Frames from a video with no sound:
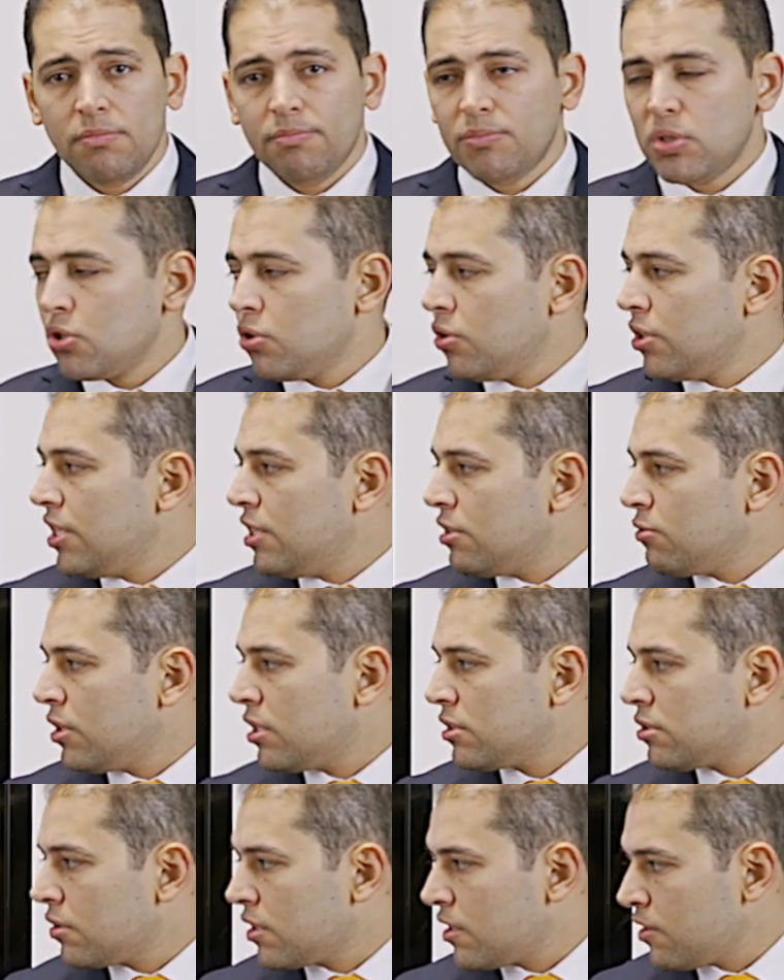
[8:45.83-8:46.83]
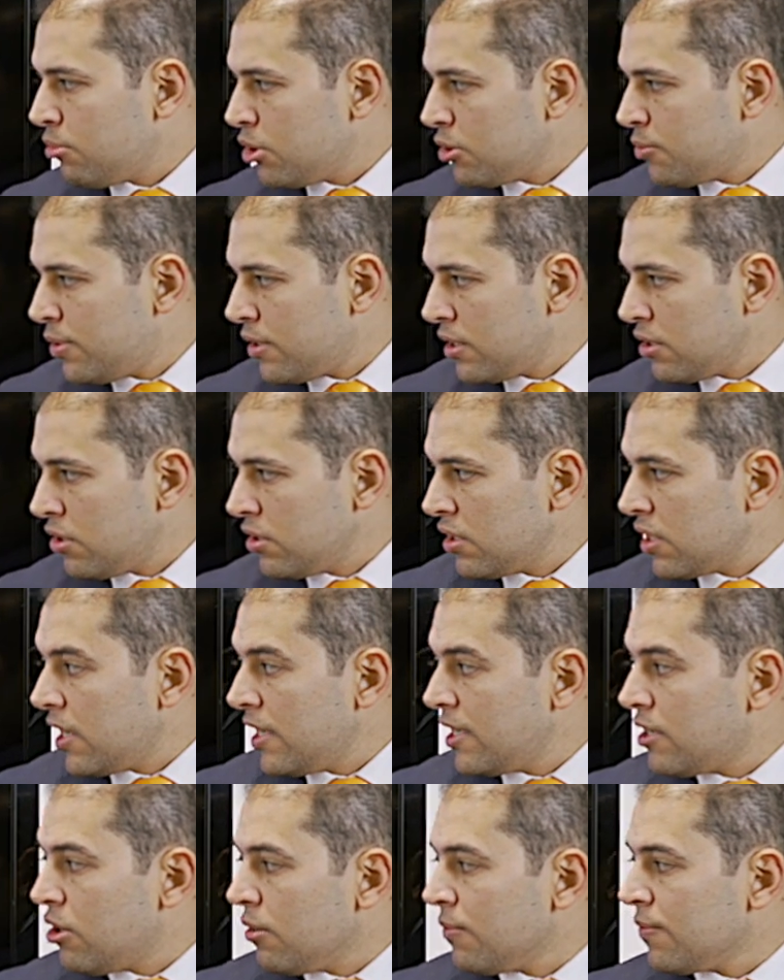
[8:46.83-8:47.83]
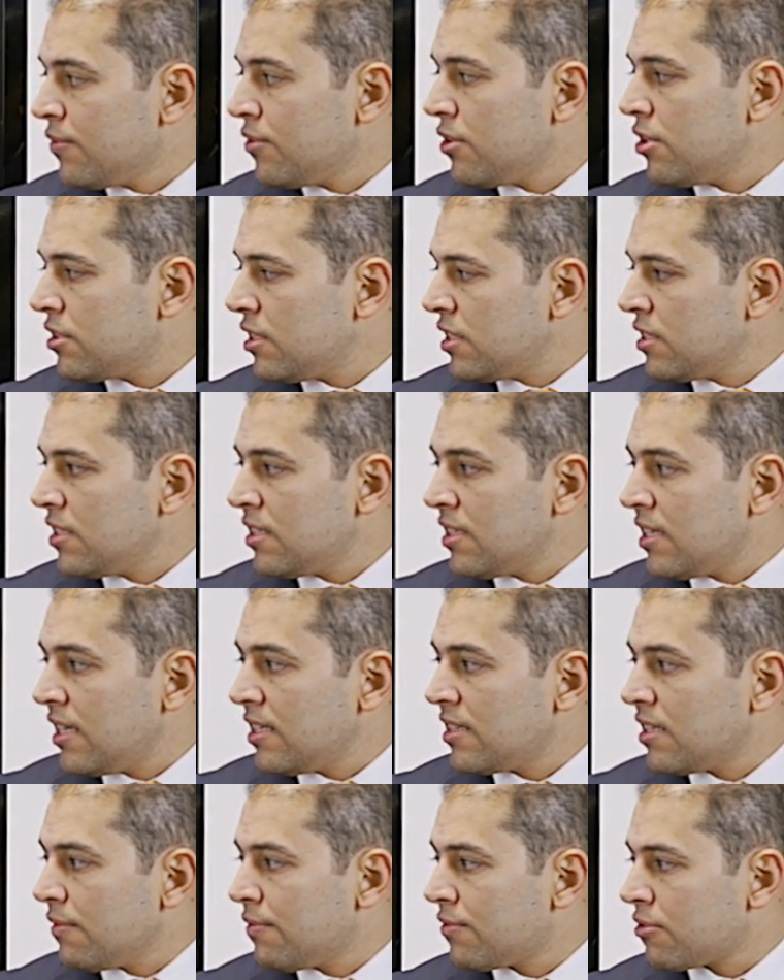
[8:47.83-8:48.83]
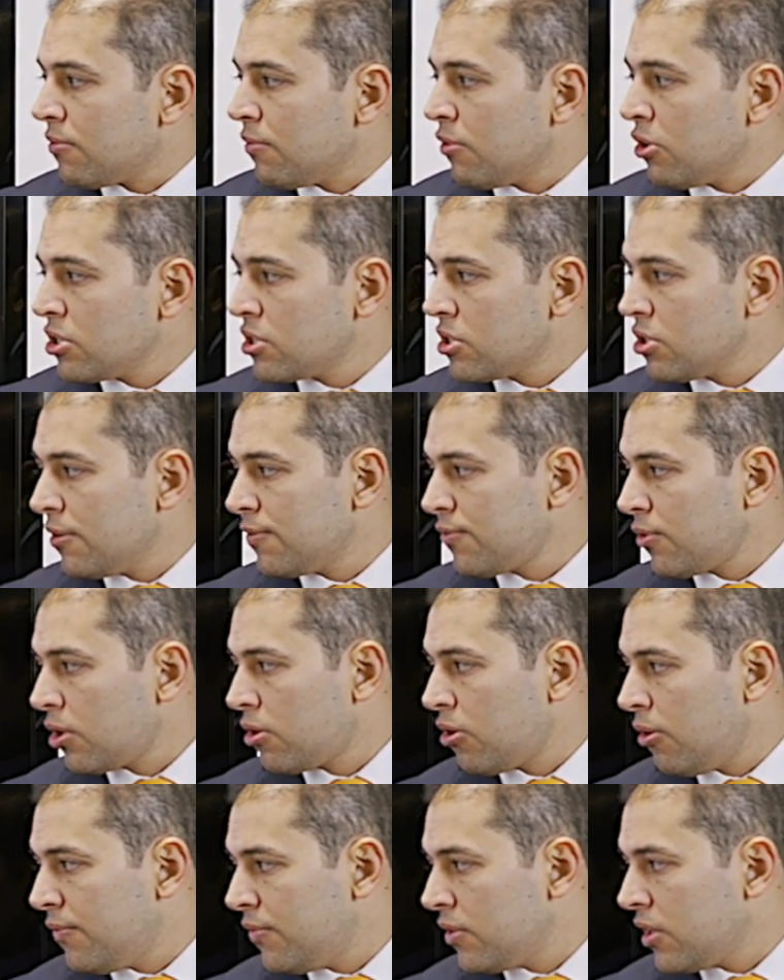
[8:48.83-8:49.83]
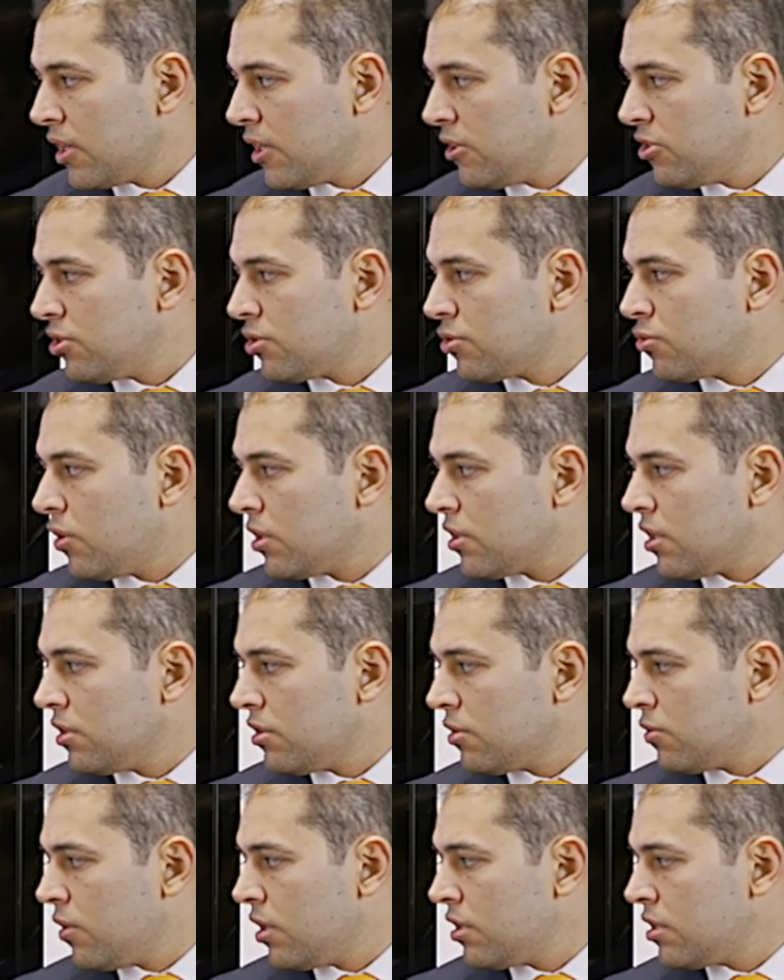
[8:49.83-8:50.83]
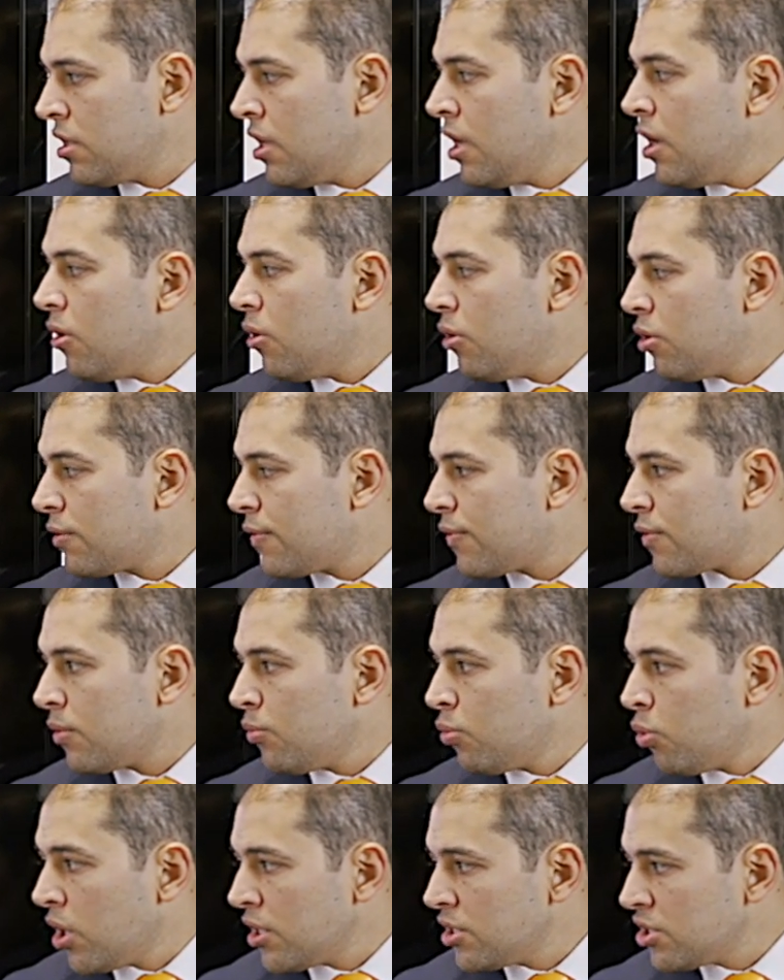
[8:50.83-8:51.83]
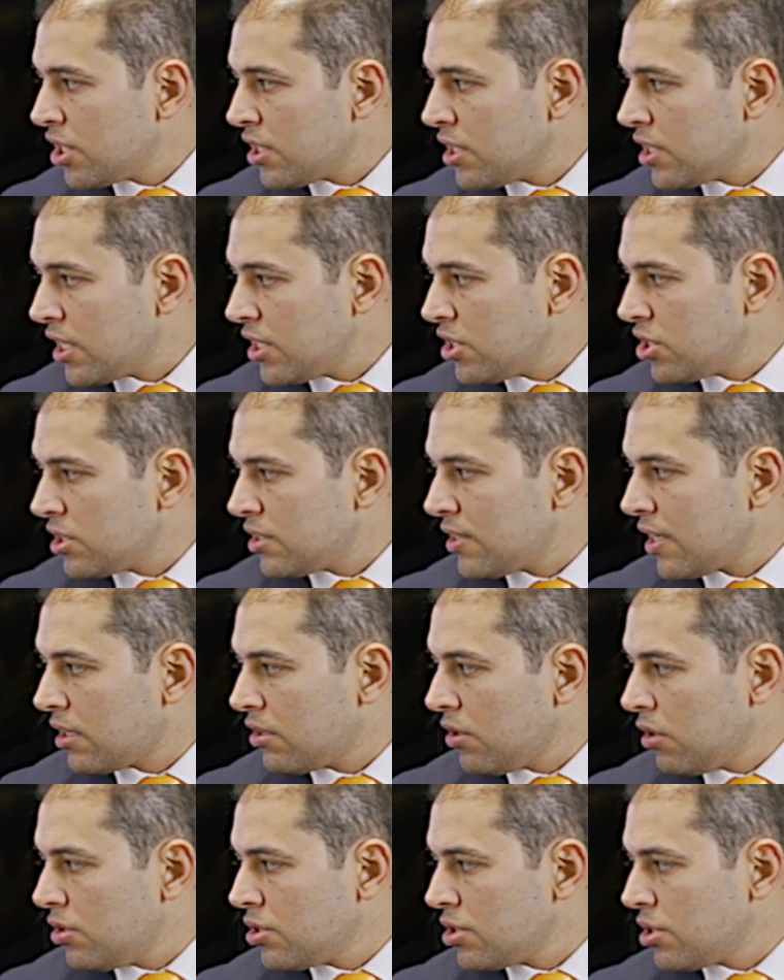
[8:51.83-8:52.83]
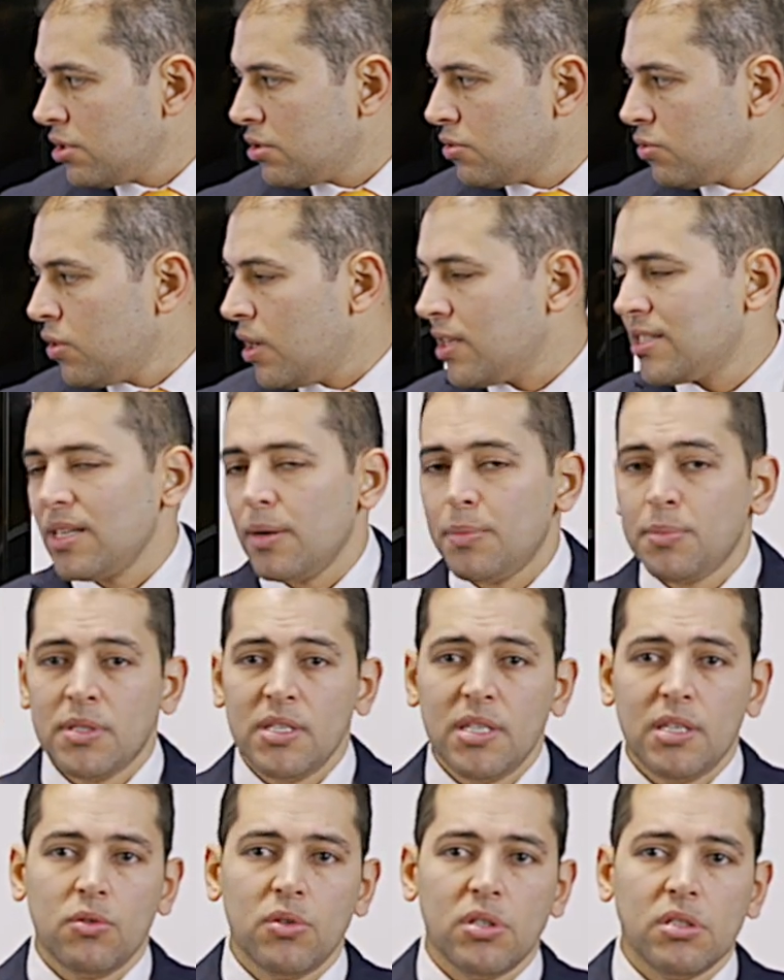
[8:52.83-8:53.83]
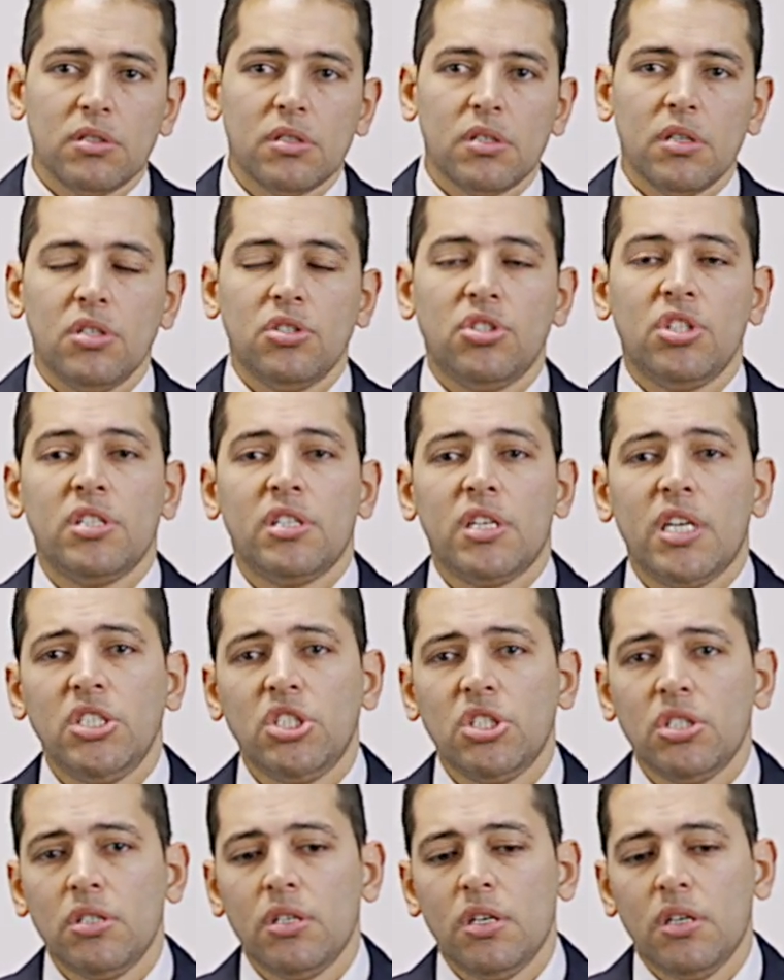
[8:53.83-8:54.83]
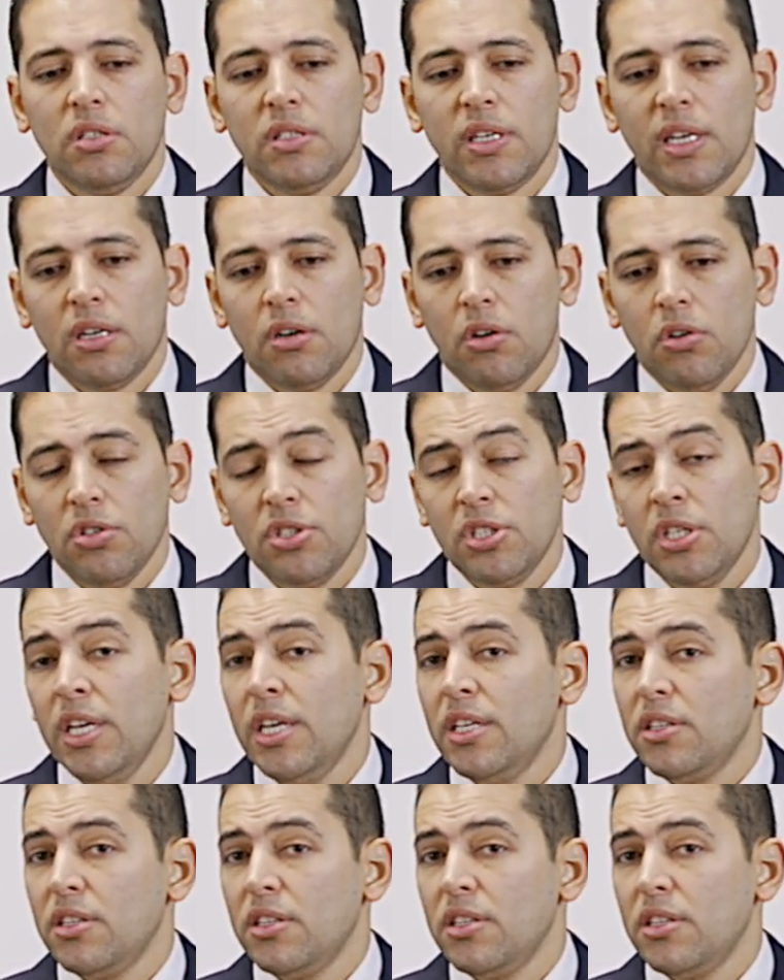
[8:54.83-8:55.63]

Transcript: So here we are talking about periodically converting the data from one software configuration to another one, or from one generation technology to a subsequent generation technology.